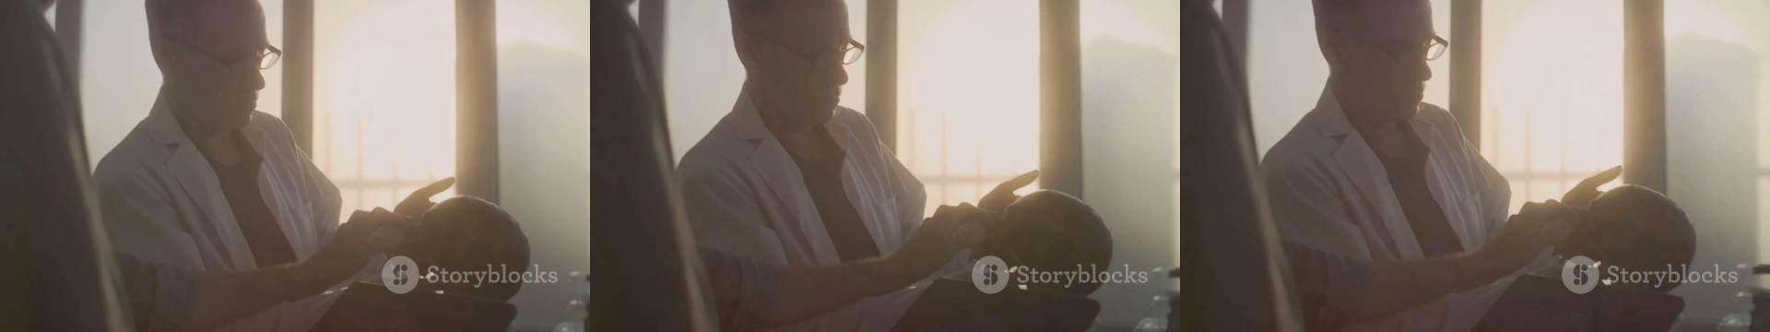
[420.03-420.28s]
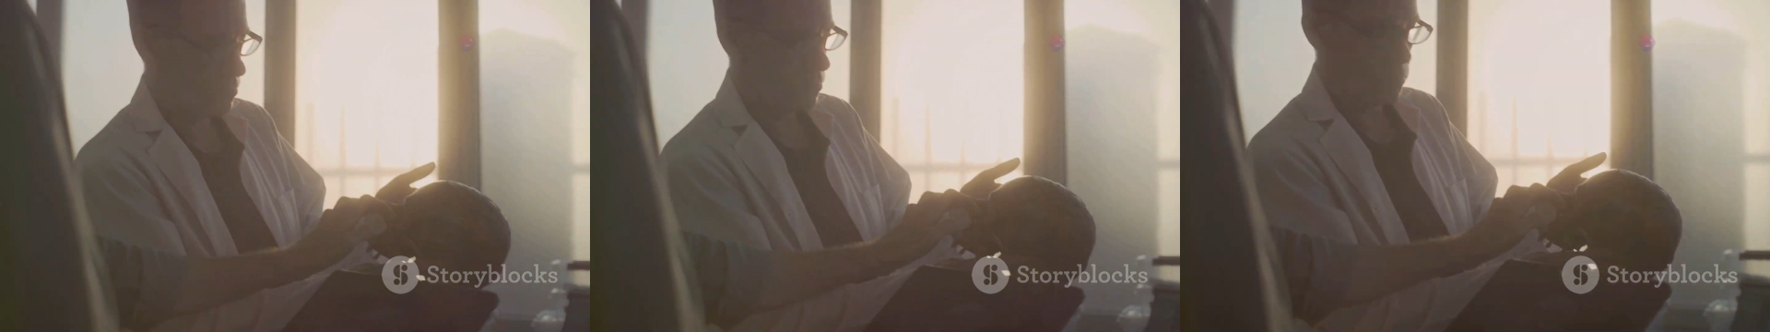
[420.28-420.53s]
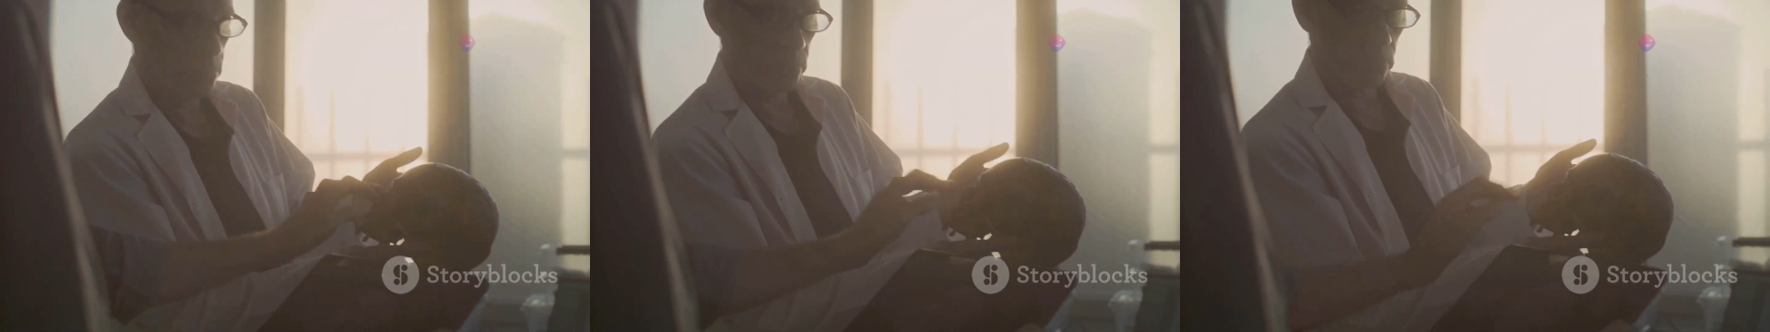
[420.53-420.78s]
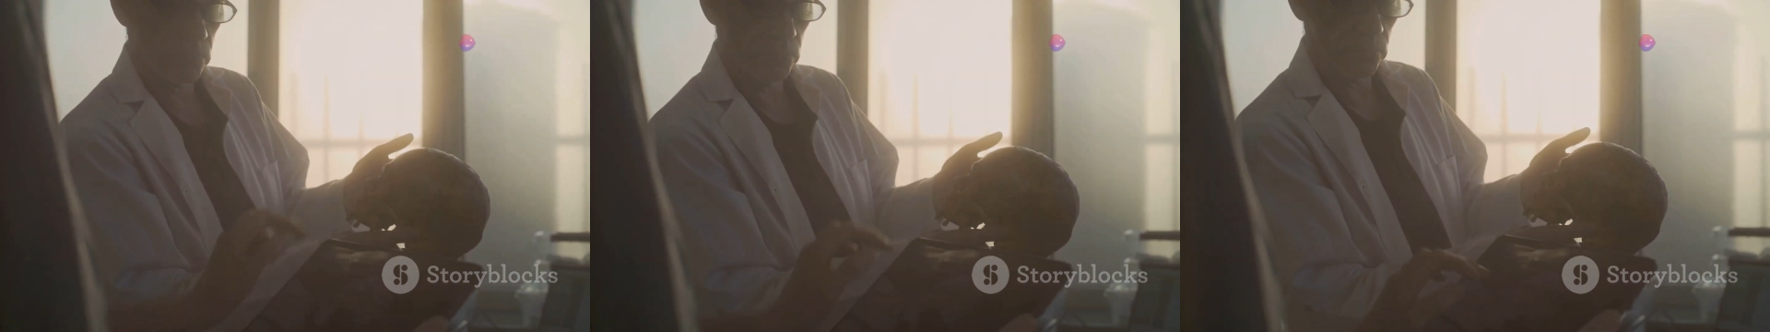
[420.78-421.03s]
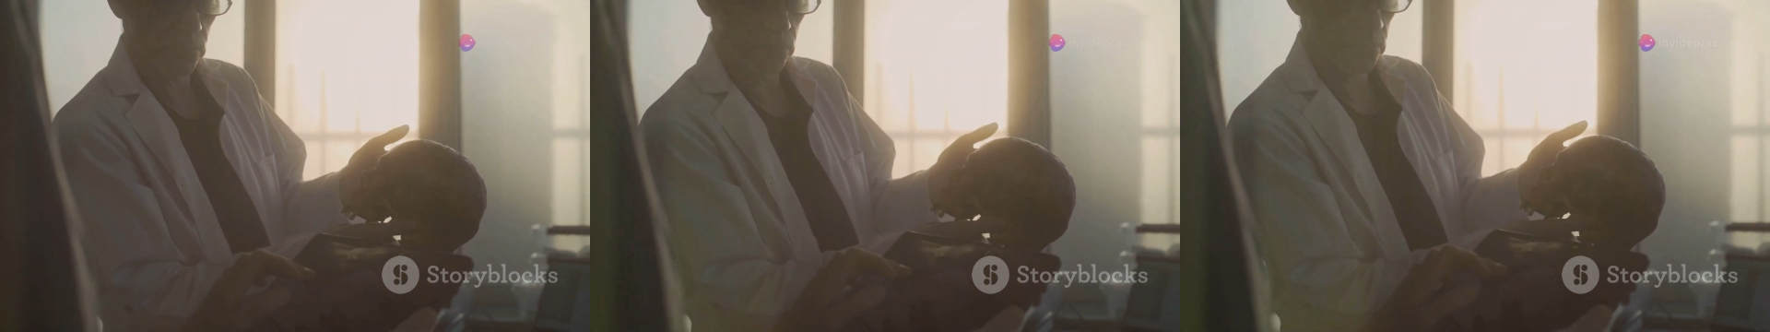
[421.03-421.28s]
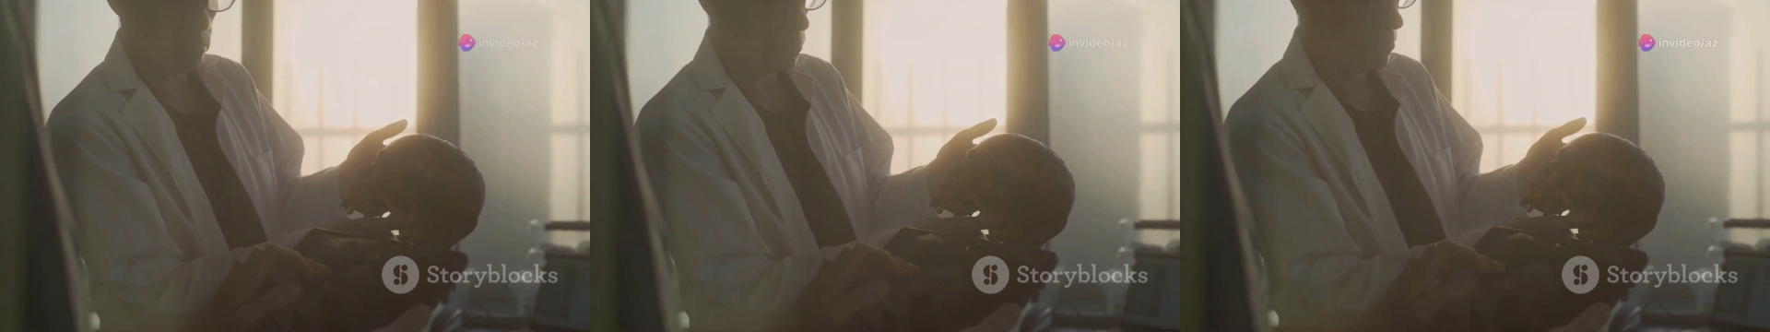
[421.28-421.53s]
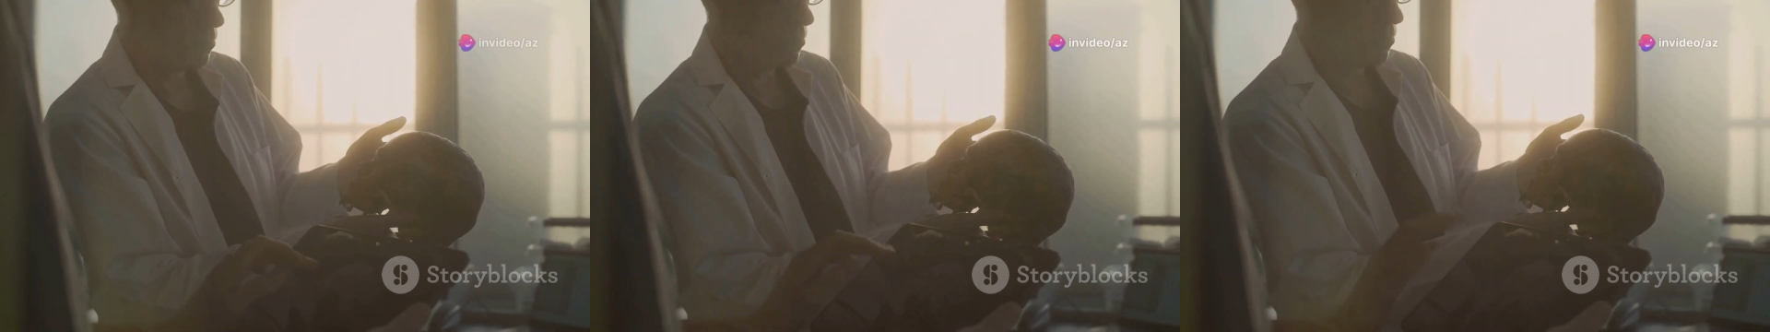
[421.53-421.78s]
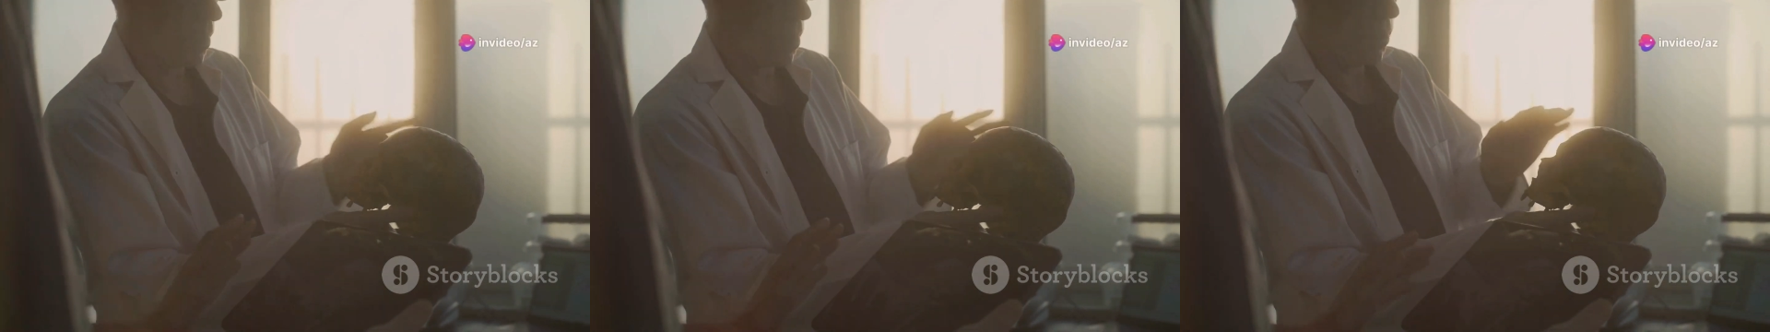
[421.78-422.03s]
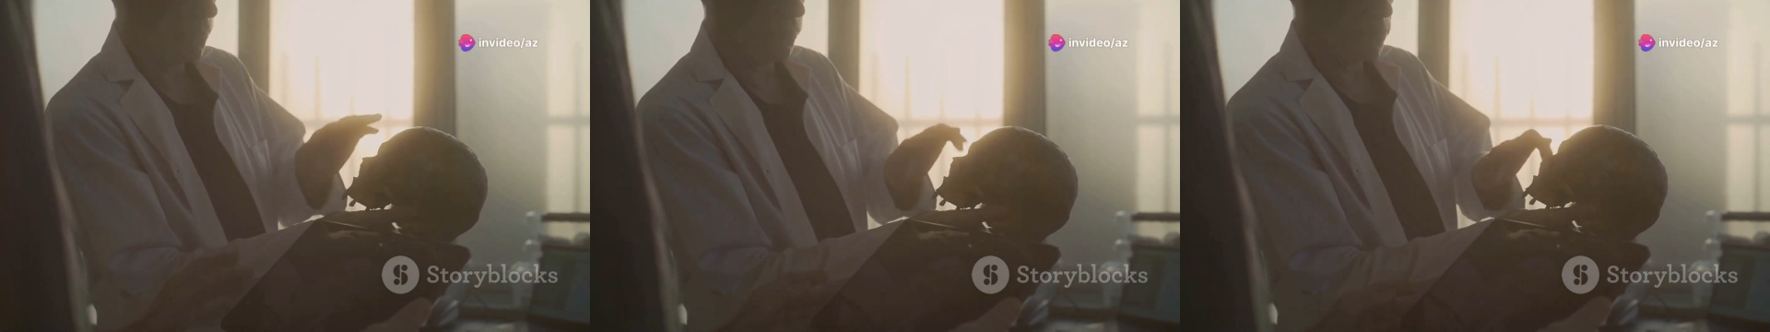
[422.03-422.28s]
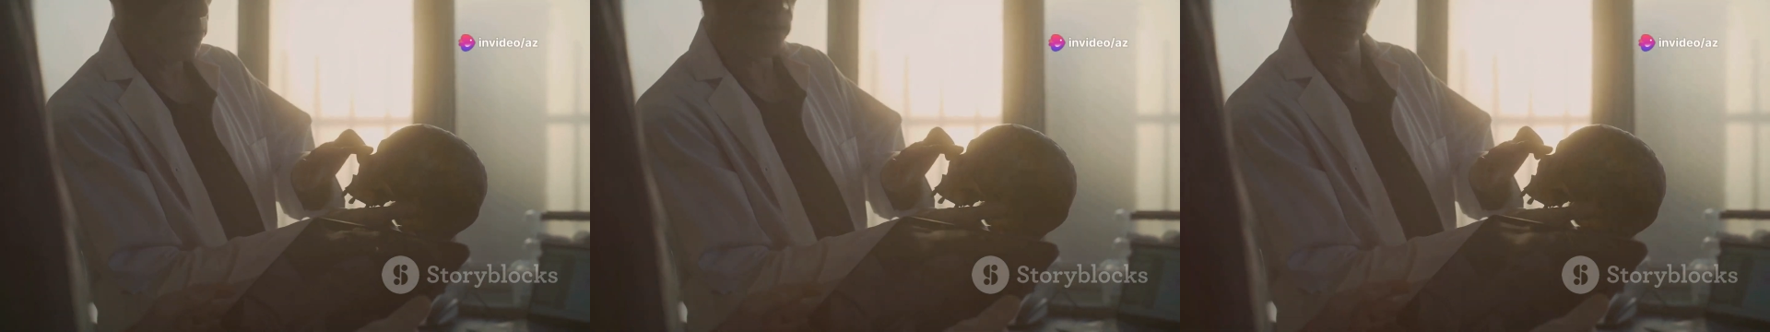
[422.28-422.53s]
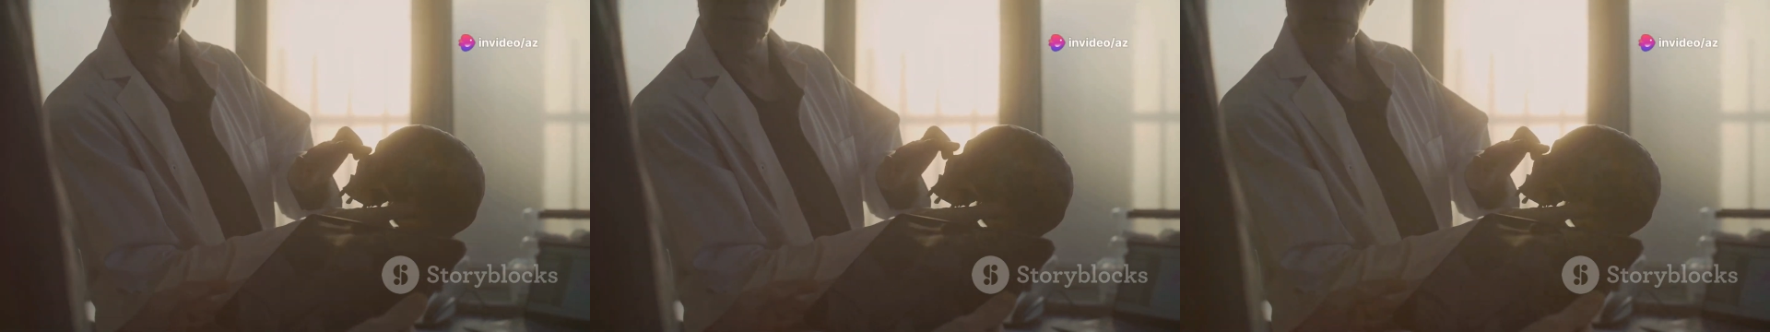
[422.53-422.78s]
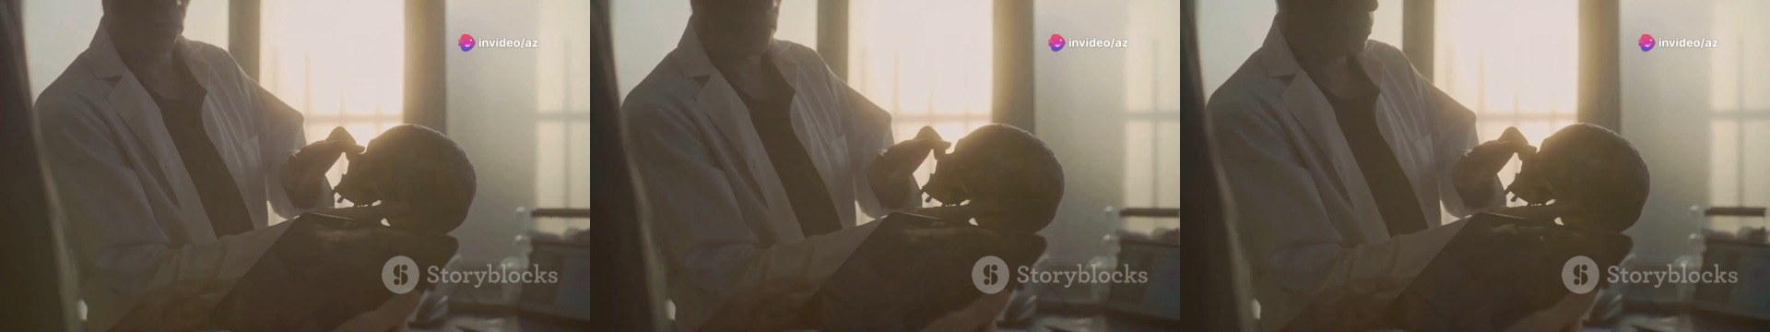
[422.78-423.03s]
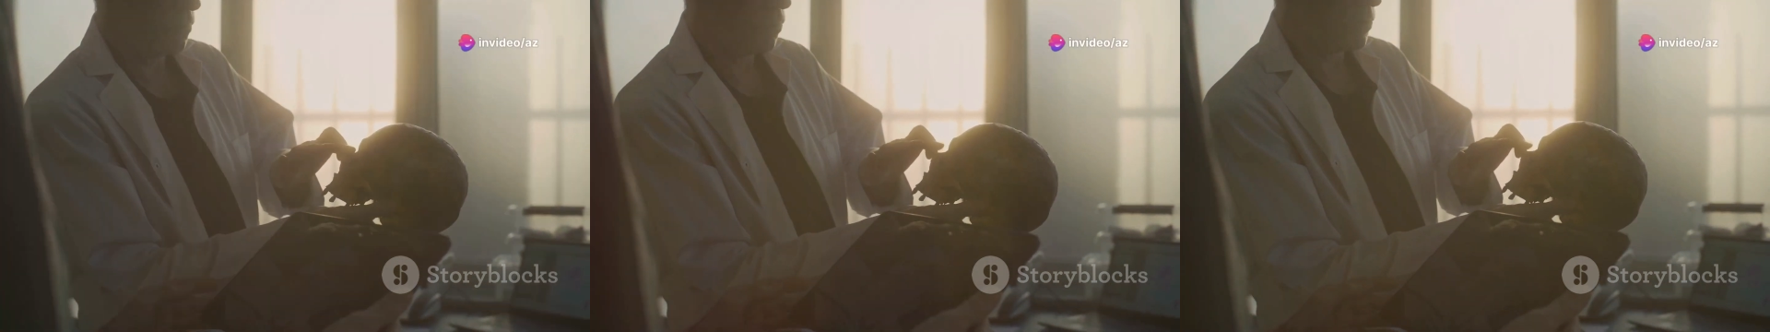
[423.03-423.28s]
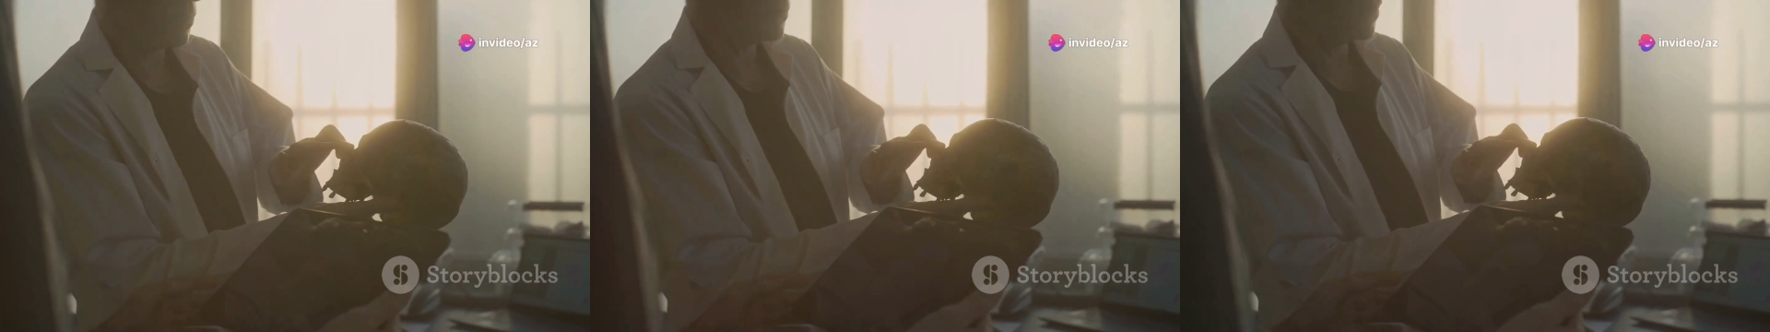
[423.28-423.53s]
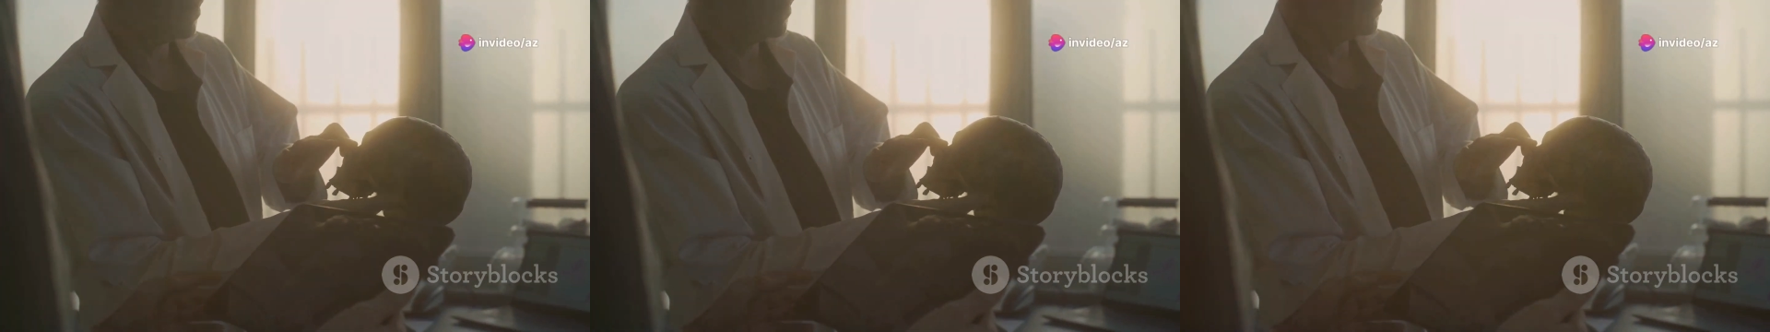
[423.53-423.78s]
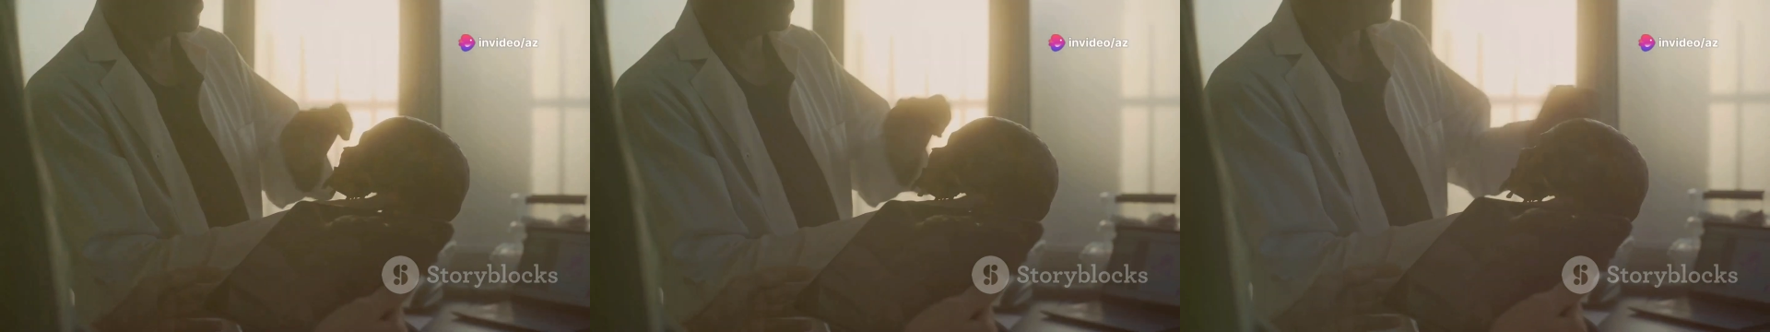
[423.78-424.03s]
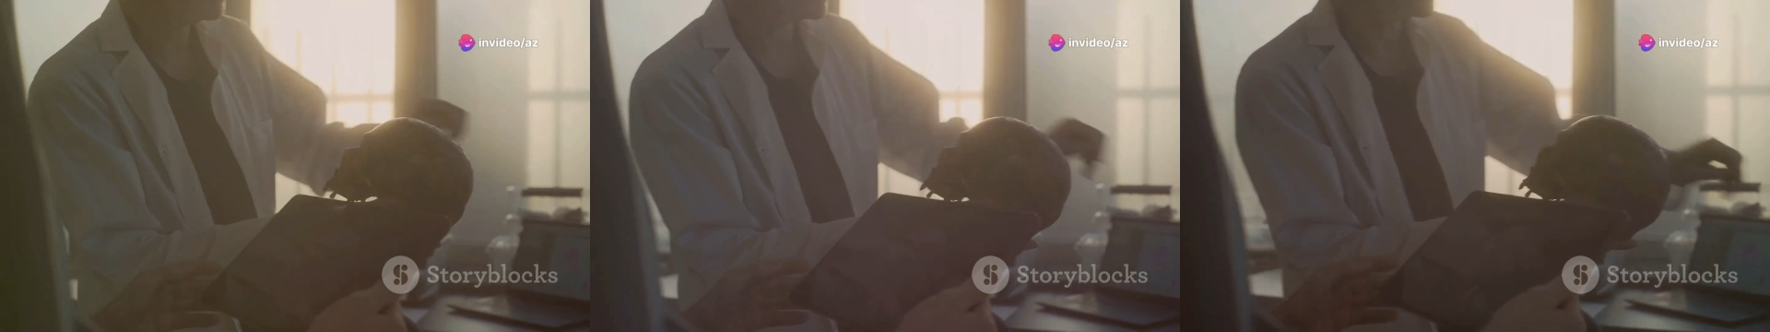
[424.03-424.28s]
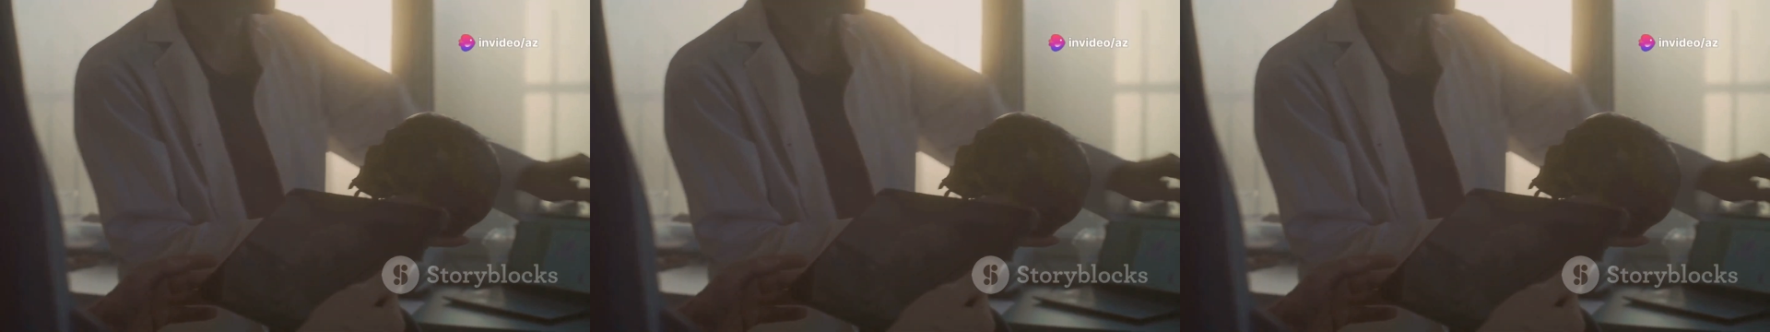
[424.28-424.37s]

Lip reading: No face is visible, so there are no lips to read.